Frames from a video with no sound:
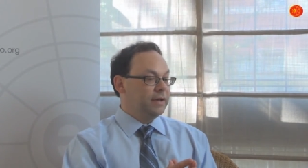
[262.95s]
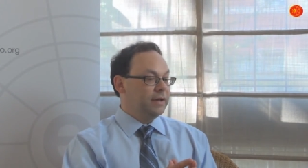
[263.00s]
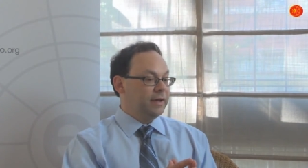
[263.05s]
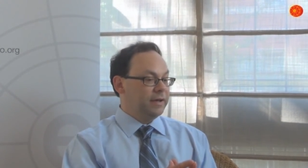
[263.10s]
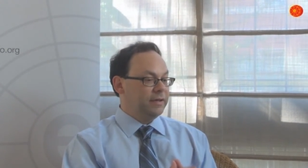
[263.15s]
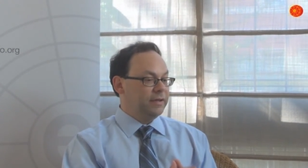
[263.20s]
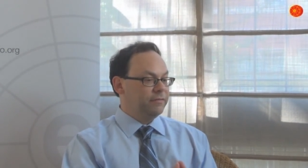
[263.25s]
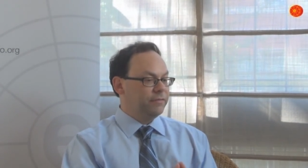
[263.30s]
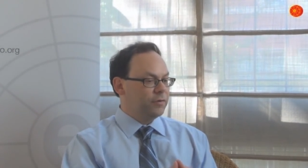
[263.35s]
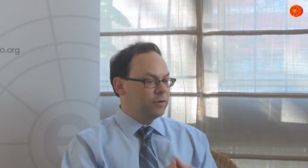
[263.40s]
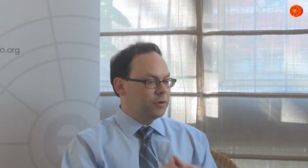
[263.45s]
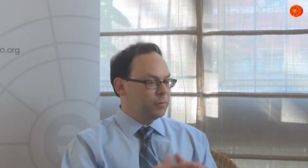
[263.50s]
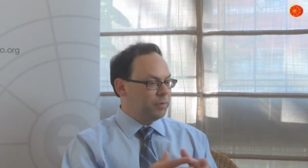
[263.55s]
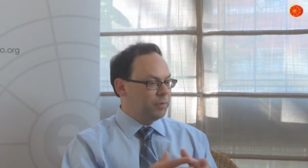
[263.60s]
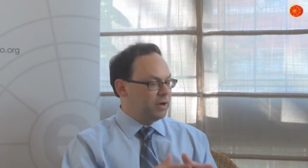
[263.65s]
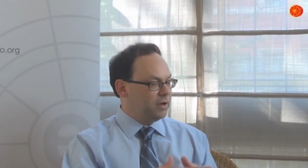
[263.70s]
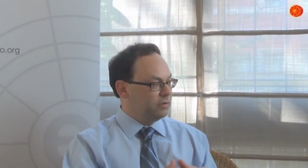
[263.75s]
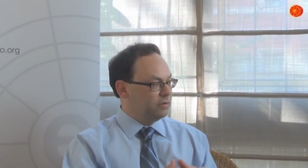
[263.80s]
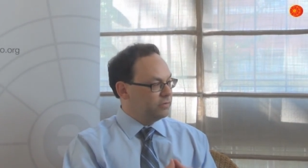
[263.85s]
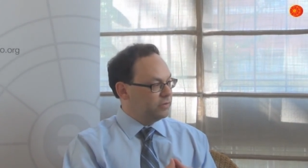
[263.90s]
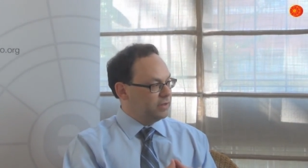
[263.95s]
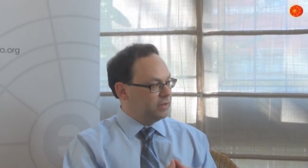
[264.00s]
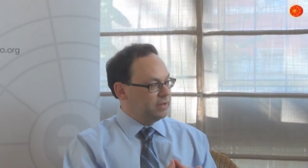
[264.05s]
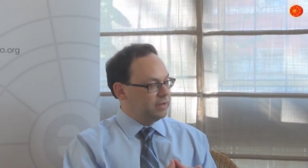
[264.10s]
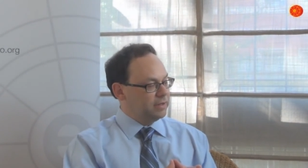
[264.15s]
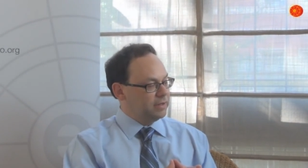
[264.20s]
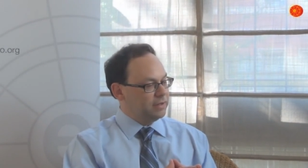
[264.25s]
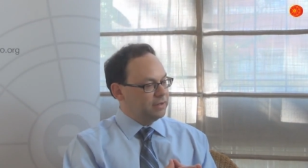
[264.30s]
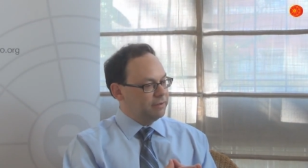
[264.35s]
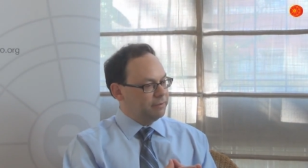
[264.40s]
And foreign
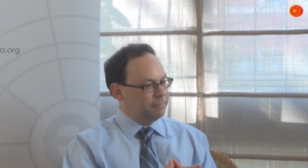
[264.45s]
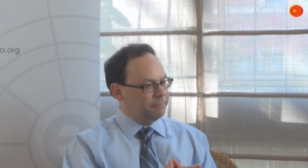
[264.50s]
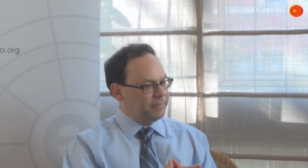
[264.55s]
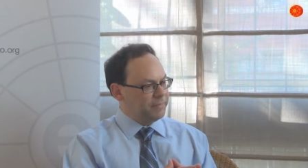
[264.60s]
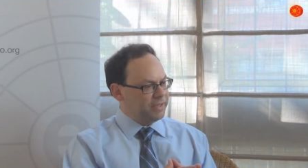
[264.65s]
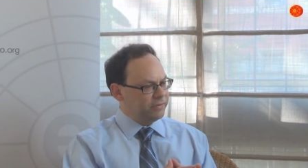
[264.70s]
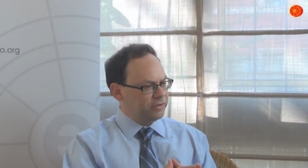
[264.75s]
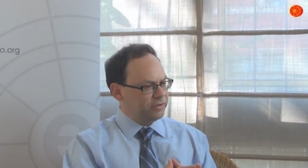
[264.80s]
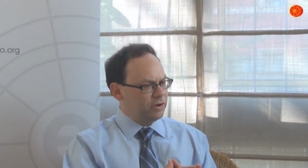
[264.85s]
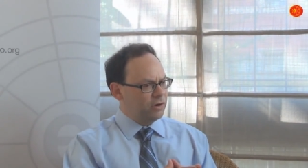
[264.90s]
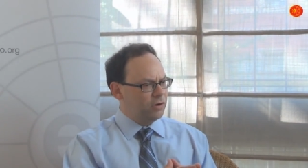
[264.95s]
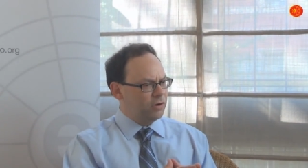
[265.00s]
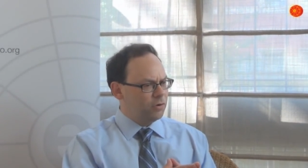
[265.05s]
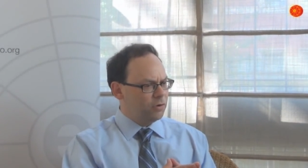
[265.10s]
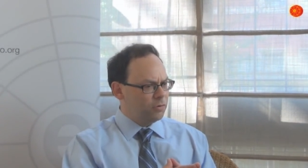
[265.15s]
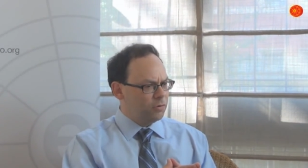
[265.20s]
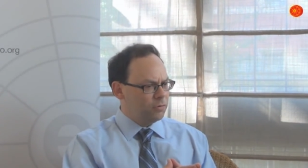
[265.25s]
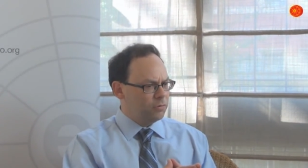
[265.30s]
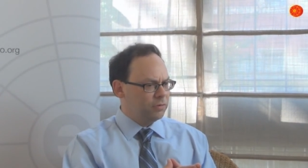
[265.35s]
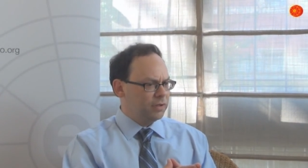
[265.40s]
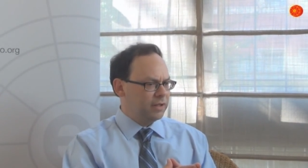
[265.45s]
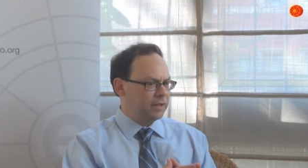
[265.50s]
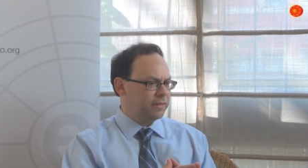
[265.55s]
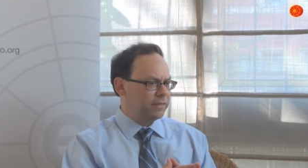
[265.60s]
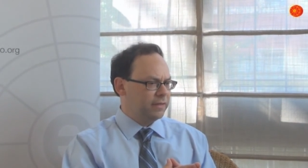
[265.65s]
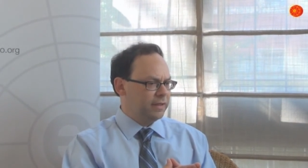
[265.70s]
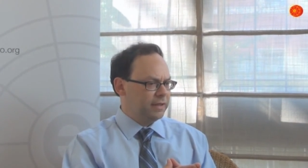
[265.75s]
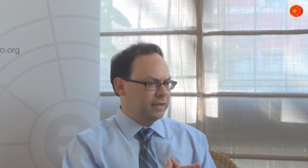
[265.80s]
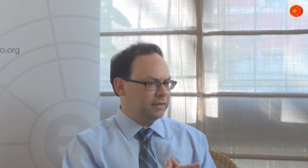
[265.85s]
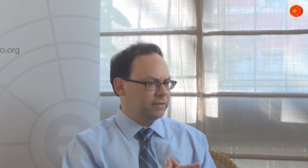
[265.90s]
policy as a whole, I
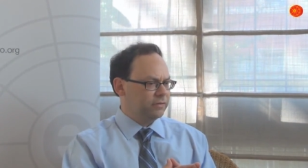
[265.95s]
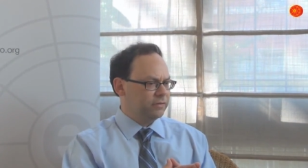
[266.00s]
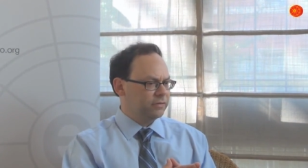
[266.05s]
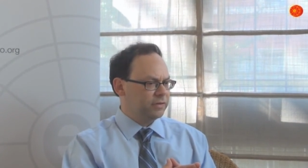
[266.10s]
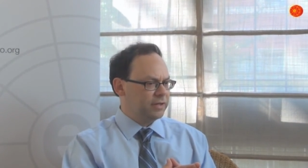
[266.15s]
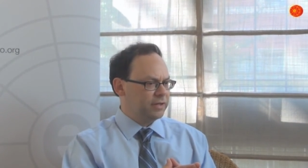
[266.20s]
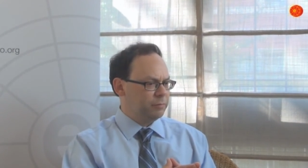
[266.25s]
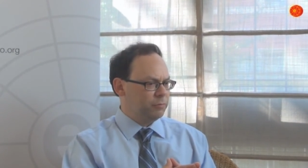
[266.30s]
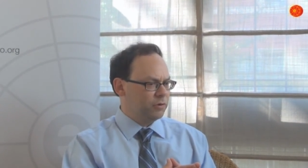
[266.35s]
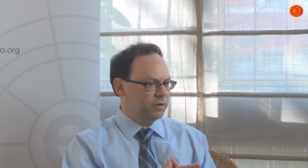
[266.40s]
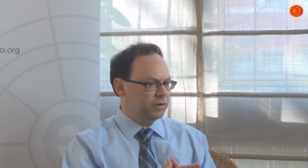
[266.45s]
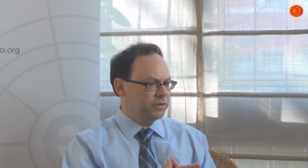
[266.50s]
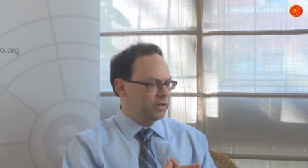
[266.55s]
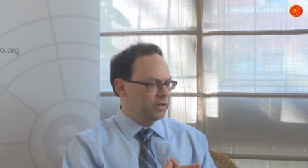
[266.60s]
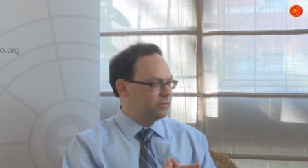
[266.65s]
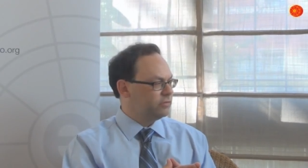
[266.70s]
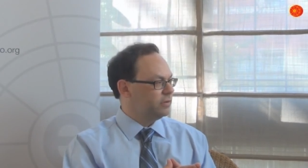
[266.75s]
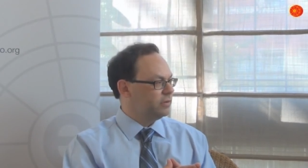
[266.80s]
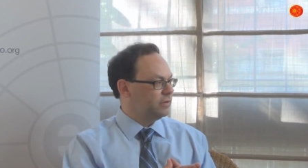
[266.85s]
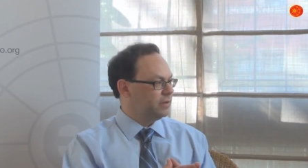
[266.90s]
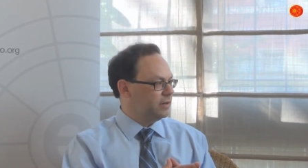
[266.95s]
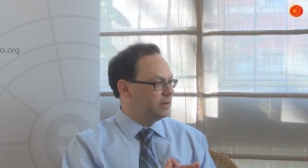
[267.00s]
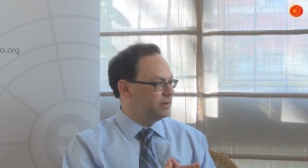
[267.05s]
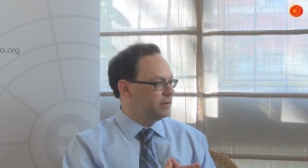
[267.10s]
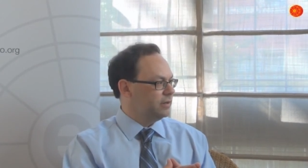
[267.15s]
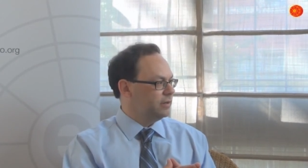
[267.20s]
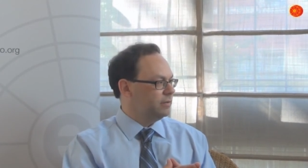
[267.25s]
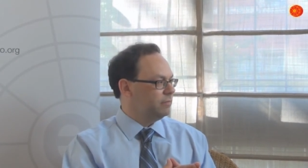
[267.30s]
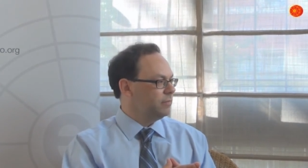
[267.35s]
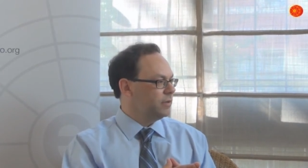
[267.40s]
think, is getting more attention than it
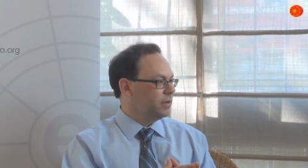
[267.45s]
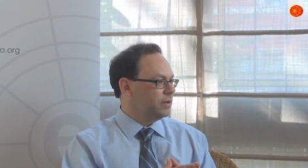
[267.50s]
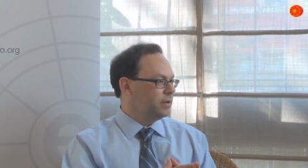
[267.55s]
did